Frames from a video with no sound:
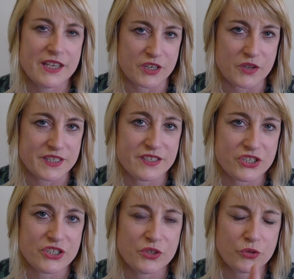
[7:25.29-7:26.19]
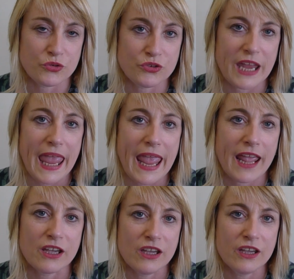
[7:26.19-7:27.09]
So st, r,
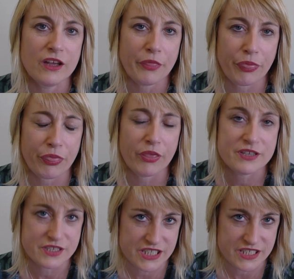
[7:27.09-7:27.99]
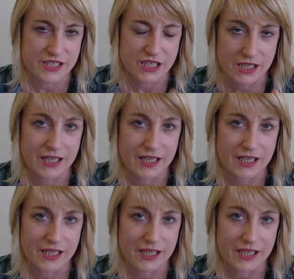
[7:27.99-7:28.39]
e, n, f, s.